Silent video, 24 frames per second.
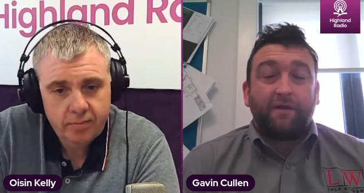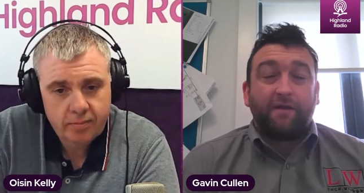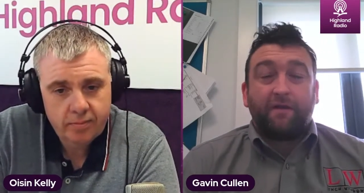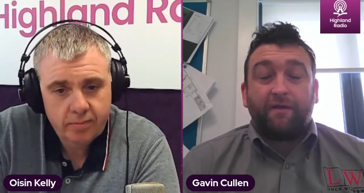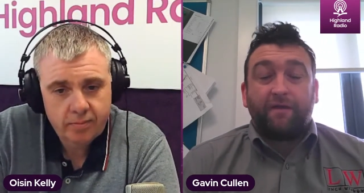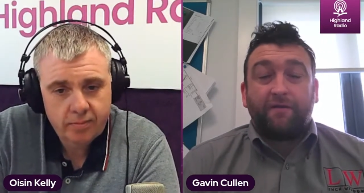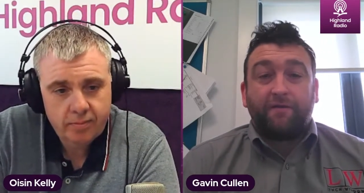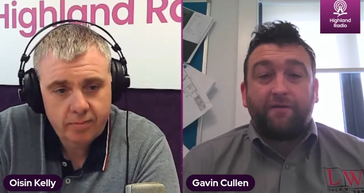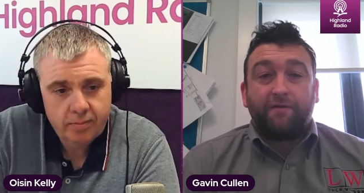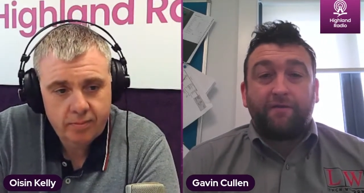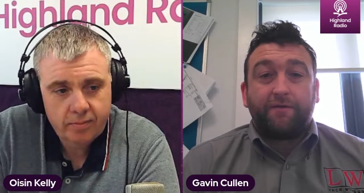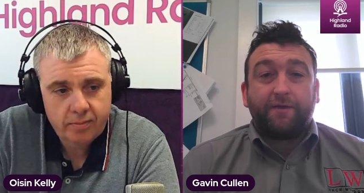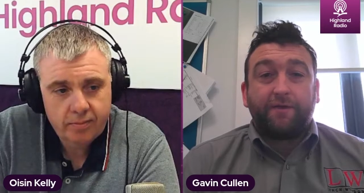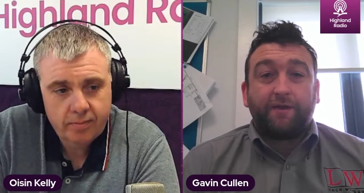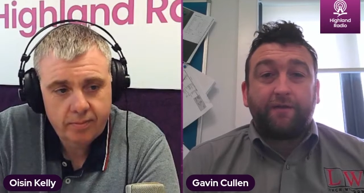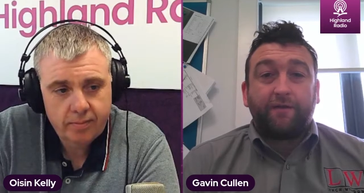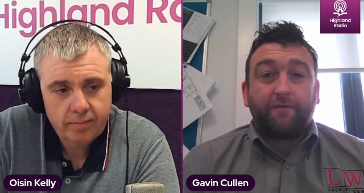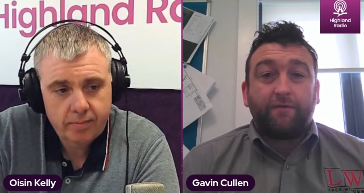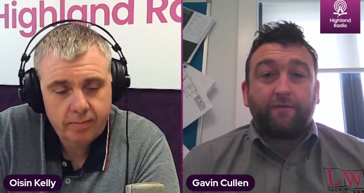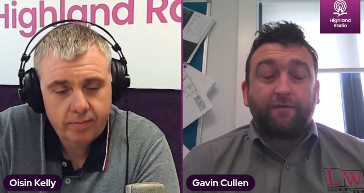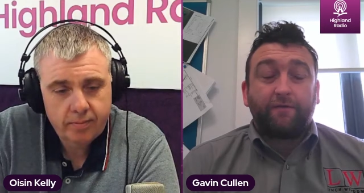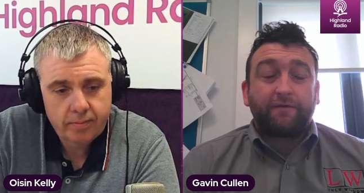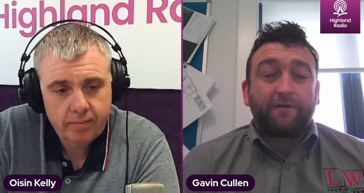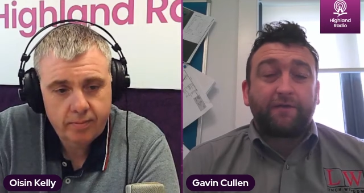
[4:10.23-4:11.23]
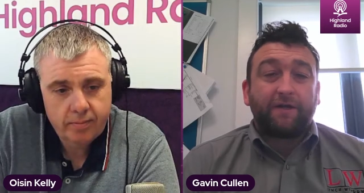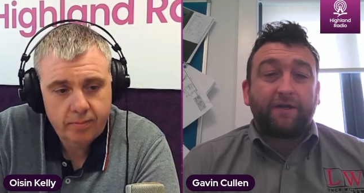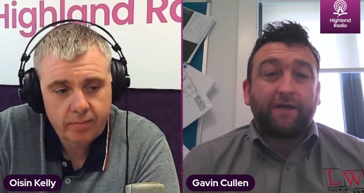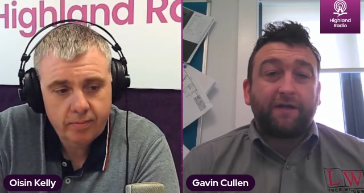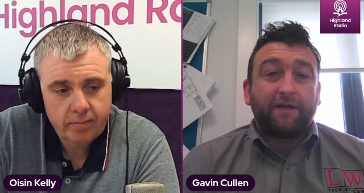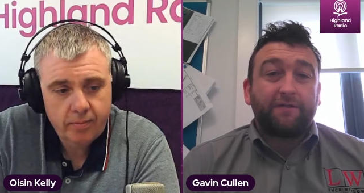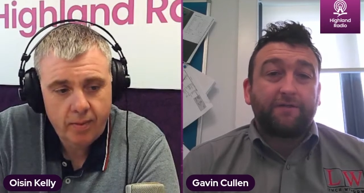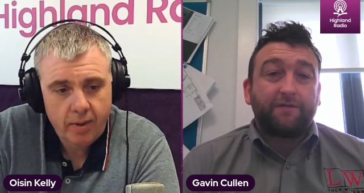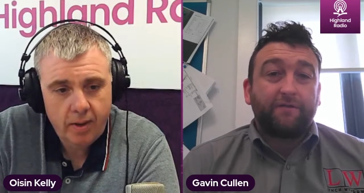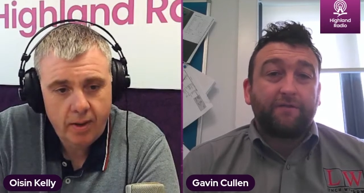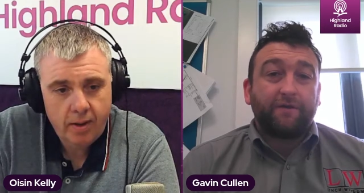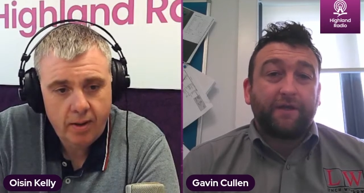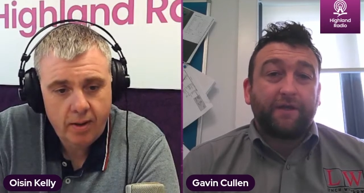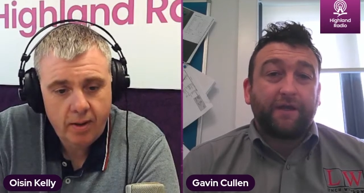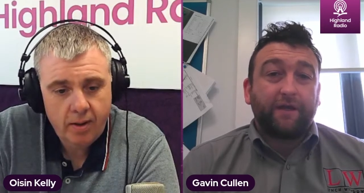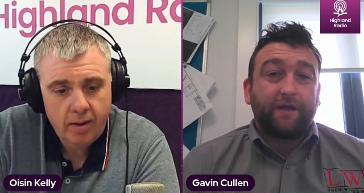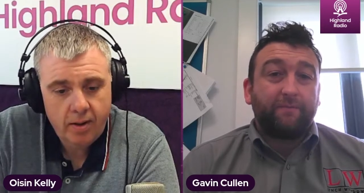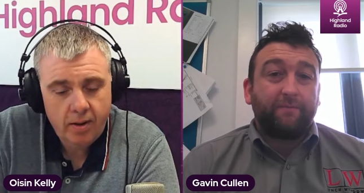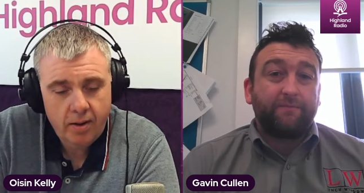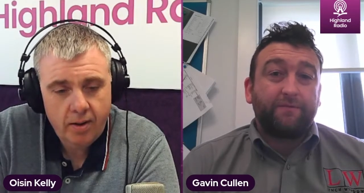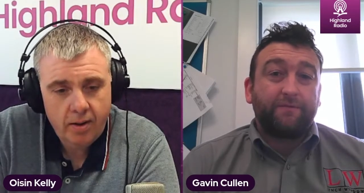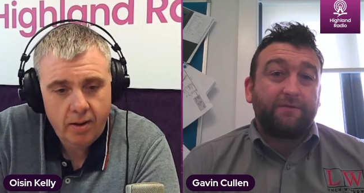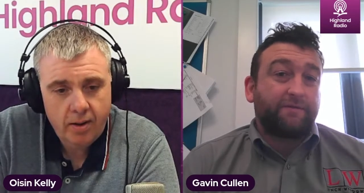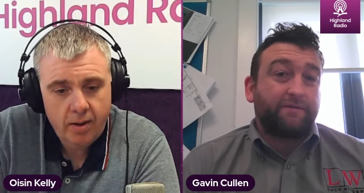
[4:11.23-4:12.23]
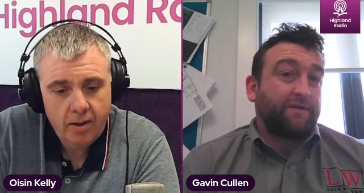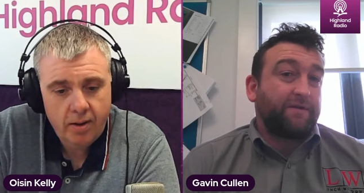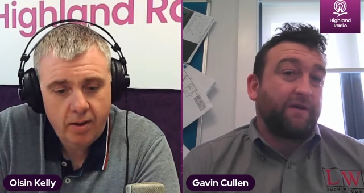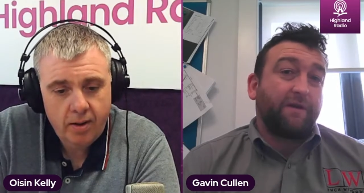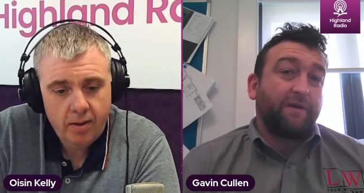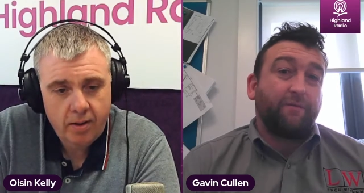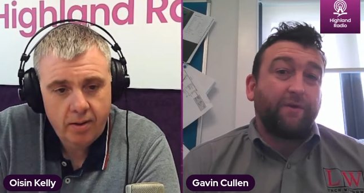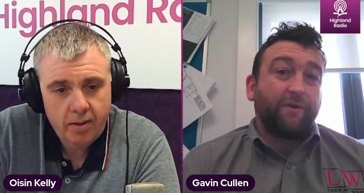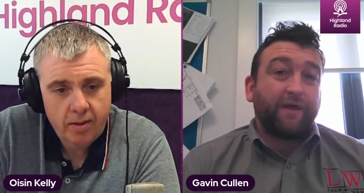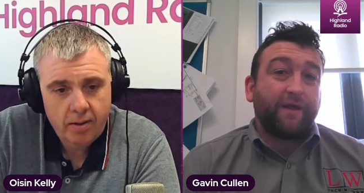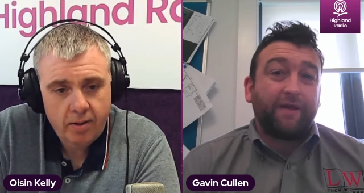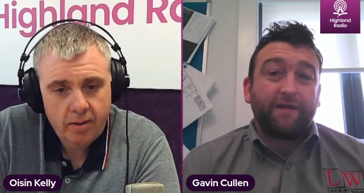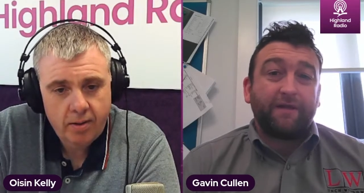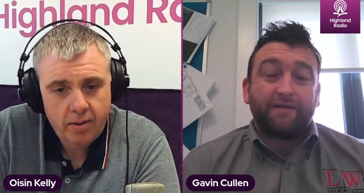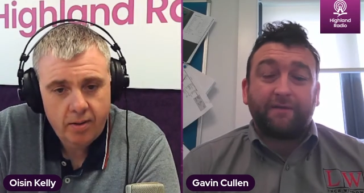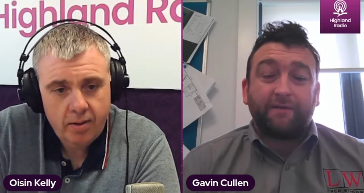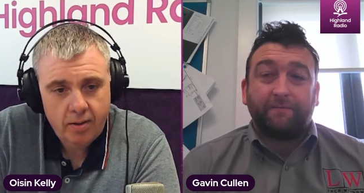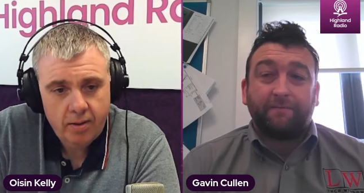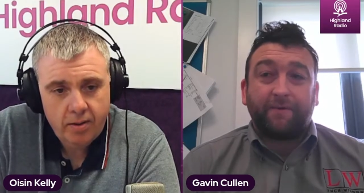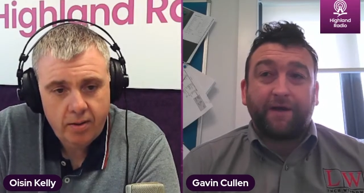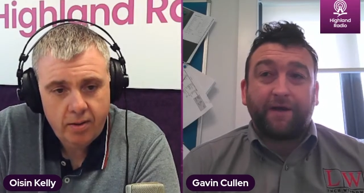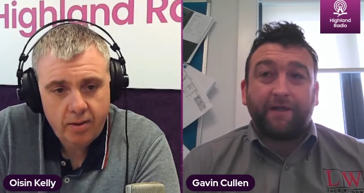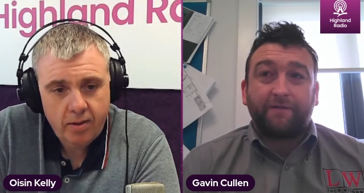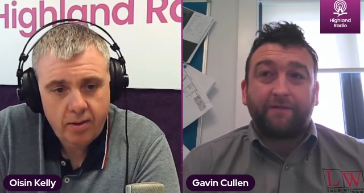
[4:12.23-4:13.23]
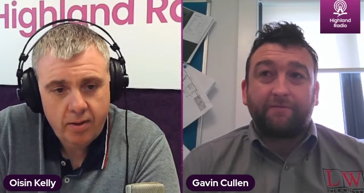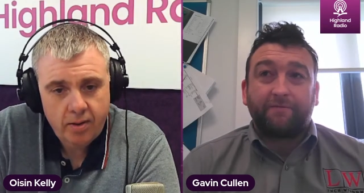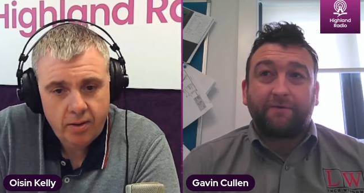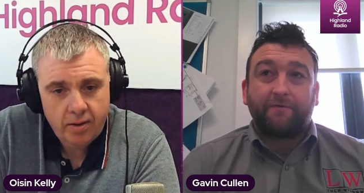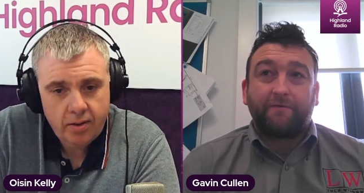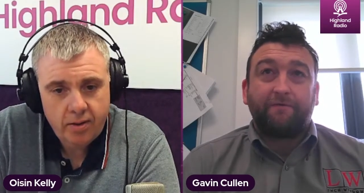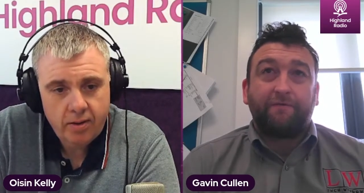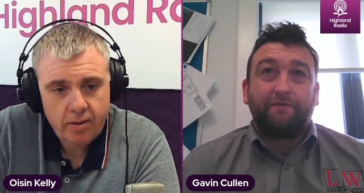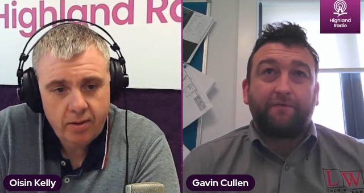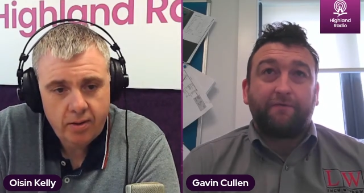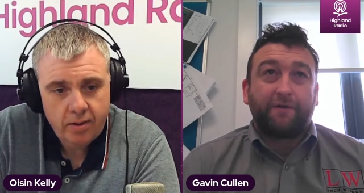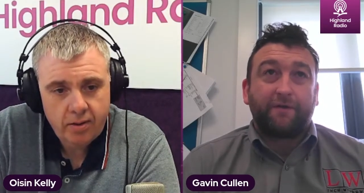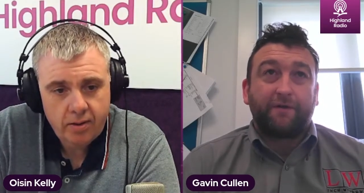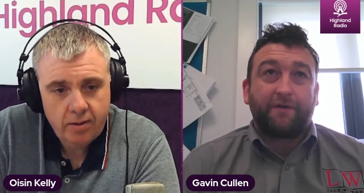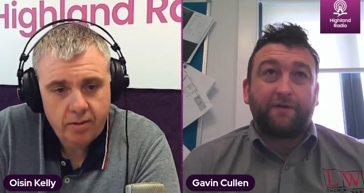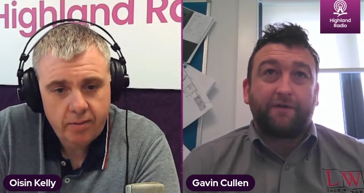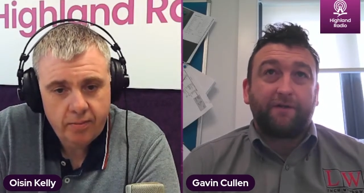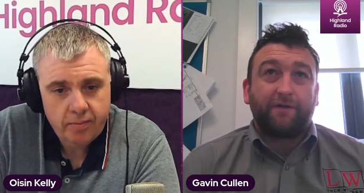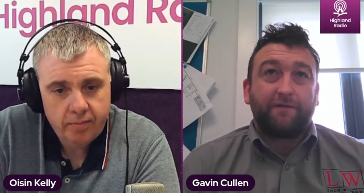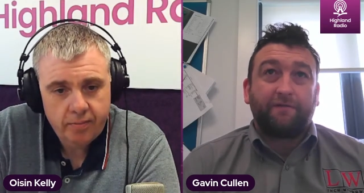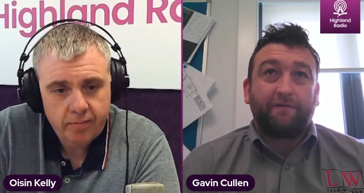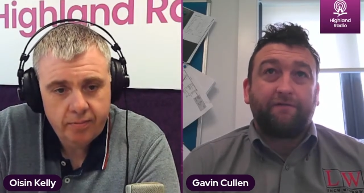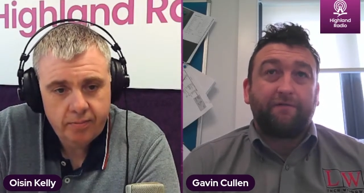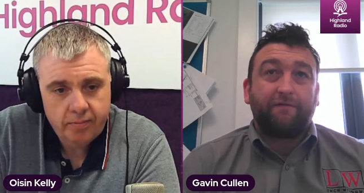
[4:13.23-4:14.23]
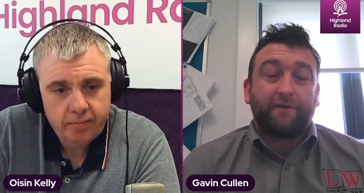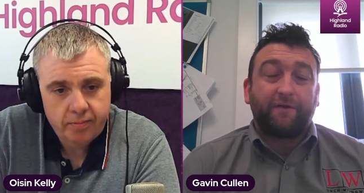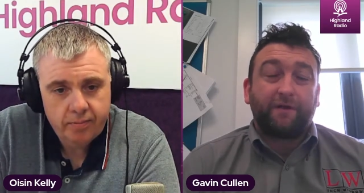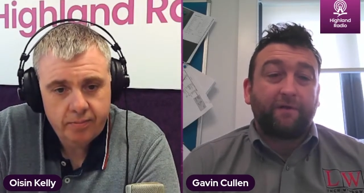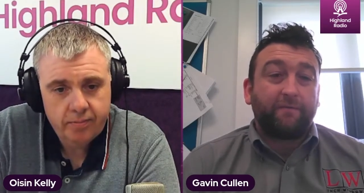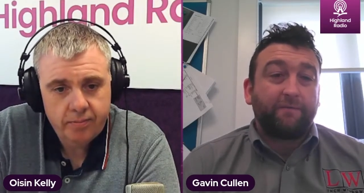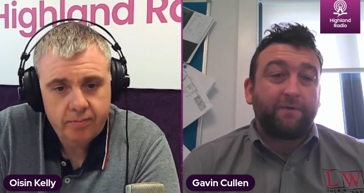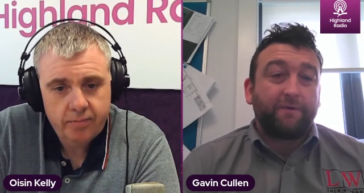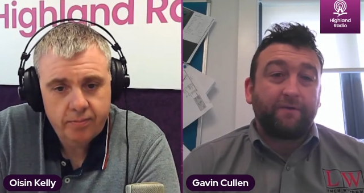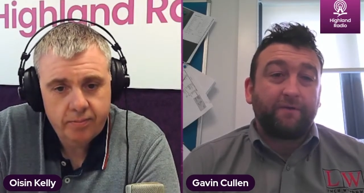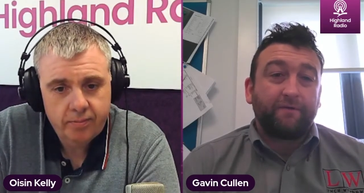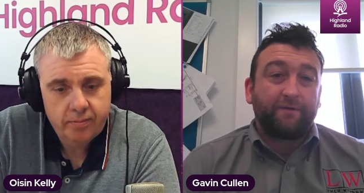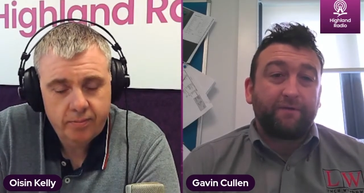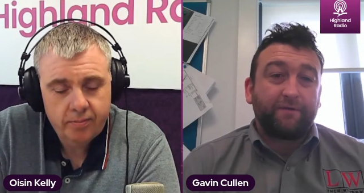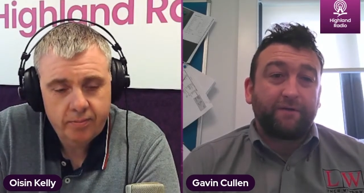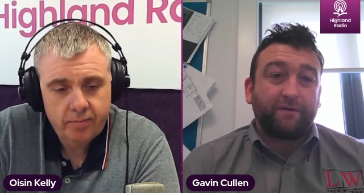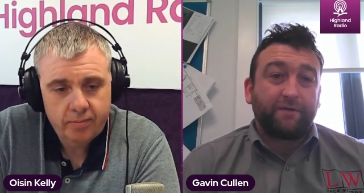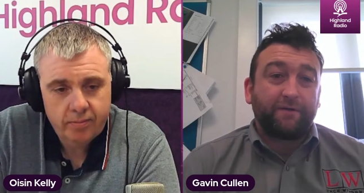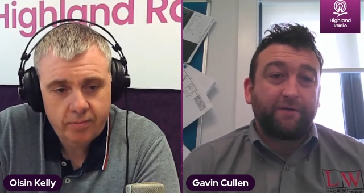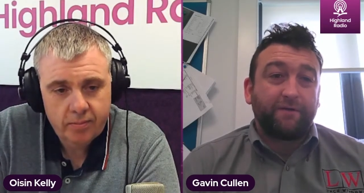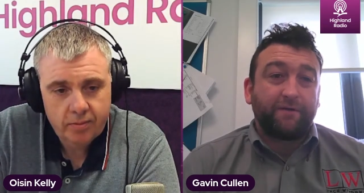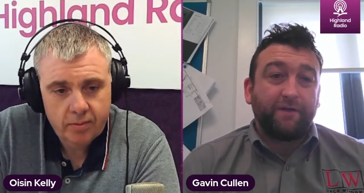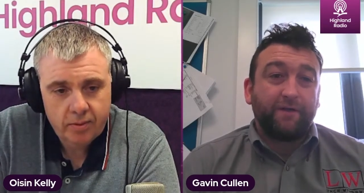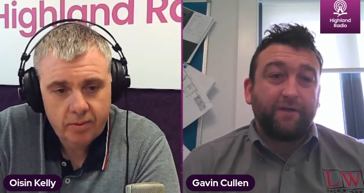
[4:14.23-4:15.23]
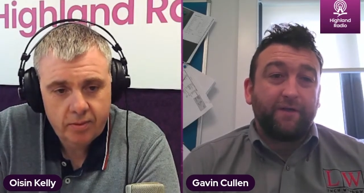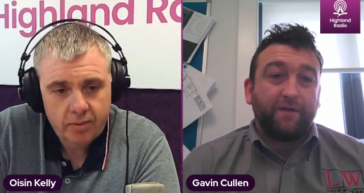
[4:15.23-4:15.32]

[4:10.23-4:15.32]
Speaker 1: 13 goals in the last two games. Away to St. Pat's, one and four nils is a phenomenal result.